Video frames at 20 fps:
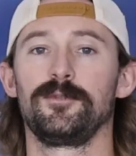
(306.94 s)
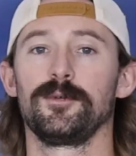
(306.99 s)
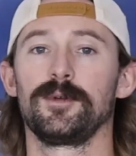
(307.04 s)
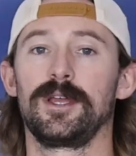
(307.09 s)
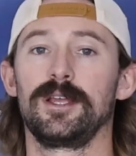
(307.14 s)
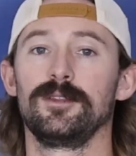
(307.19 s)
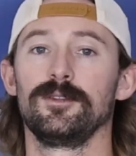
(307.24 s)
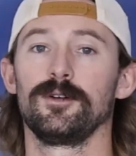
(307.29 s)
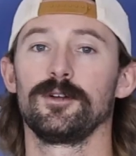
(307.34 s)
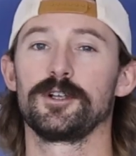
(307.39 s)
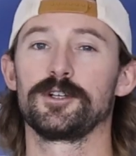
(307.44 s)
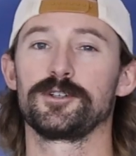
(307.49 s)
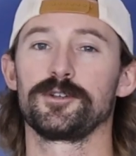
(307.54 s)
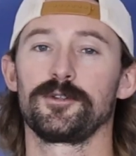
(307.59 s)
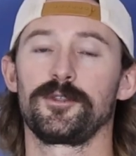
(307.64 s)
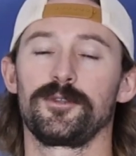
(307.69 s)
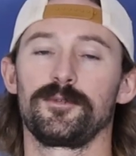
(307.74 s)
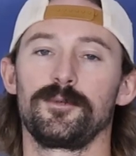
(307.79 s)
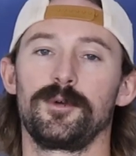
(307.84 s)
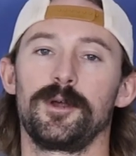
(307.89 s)
for a
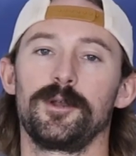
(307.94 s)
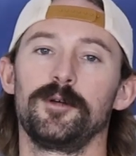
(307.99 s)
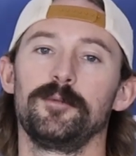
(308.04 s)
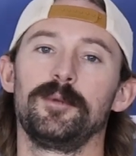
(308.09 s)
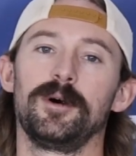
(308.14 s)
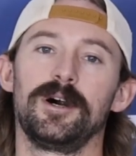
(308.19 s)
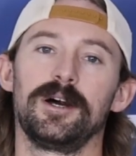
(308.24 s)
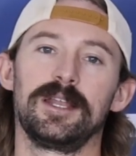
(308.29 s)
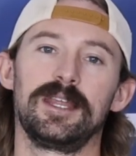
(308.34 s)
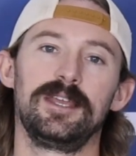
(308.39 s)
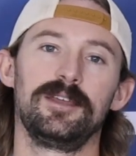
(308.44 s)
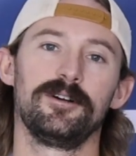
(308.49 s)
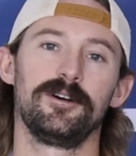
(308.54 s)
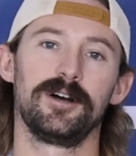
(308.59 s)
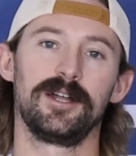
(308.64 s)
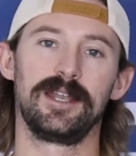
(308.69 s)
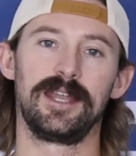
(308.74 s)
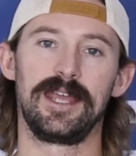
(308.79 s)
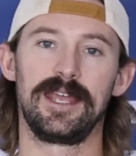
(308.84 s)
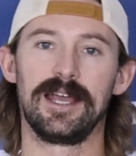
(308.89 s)
larger throttle body
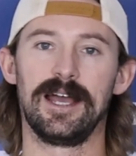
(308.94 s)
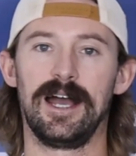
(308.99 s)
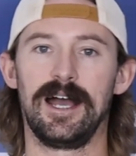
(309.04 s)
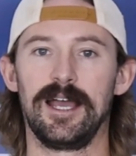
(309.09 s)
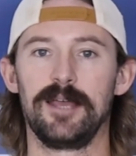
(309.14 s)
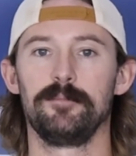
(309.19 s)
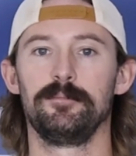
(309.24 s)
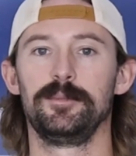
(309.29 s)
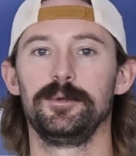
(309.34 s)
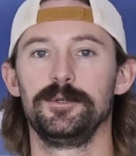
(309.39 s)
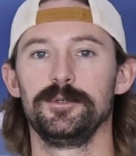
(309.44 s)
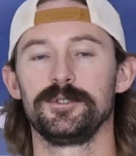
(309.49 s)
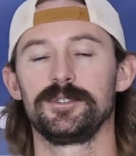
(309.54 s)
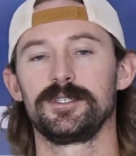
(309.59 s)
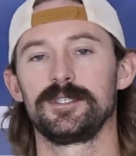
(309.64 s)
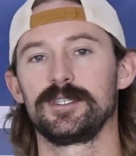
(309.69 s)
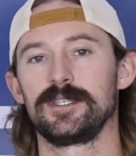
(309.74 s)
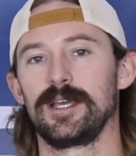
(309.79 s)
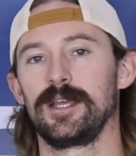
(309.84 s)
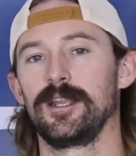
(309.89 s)
on a high
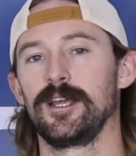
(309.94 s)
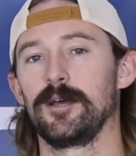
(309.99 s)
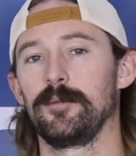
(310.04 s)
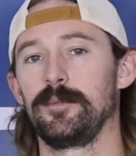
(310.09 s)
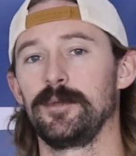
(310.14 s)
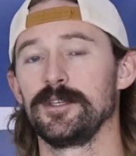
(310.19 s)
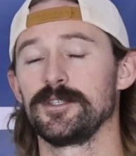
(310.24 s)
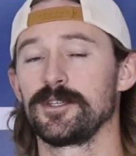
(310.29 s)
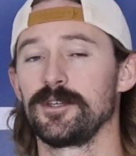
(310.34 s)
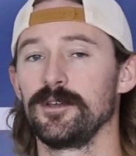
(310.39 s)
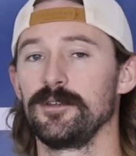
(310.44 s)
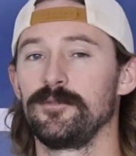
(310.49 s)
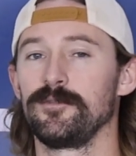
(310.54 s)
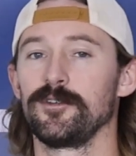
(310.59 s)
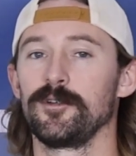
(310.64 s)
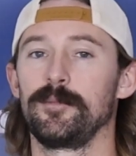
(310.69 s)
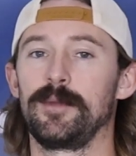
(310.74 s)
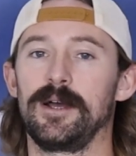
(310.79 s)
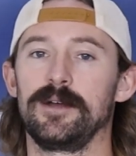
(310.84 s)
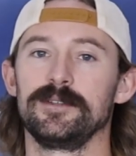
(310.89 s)
boost setup is good
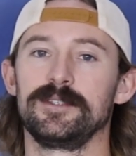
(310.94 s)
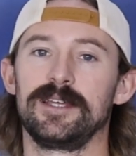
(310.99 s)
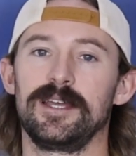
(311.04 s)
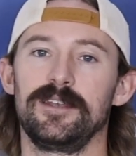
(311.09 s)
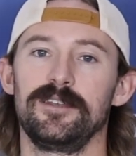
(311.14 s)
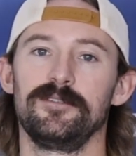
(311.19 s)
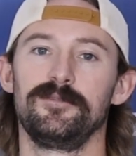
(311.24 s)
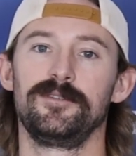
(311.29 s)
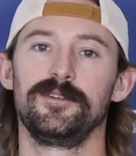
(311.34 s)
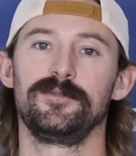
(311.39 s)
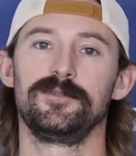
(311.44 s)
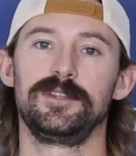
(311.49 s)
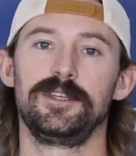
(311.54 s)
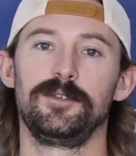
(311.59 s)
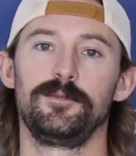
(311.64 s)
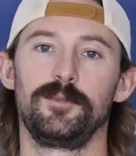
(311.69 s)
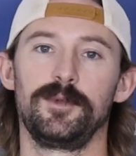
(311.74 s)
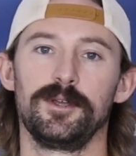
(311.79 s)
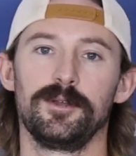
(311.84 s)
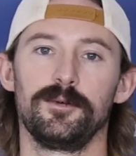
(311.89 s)
for about ten to
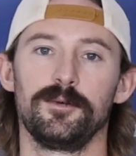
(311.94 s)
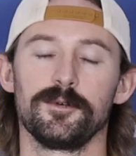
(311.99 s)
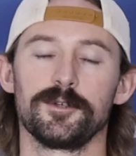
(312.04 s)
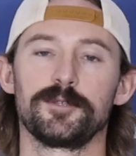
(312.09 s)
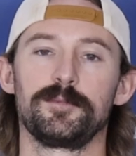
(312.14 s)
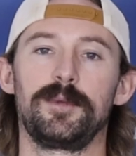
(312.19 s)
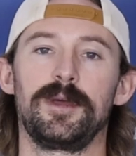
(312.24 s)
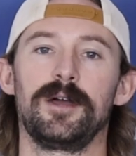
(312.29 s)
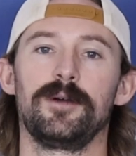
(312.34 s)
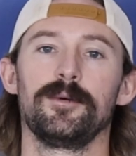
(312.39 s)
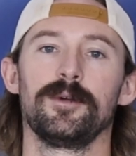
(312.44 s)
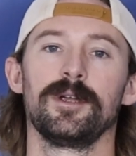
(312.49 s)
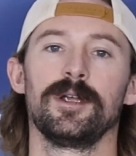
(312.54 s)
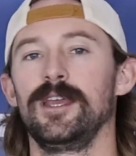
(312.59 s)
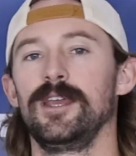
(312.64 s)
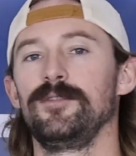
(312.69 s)
fifteen wheel horsepower.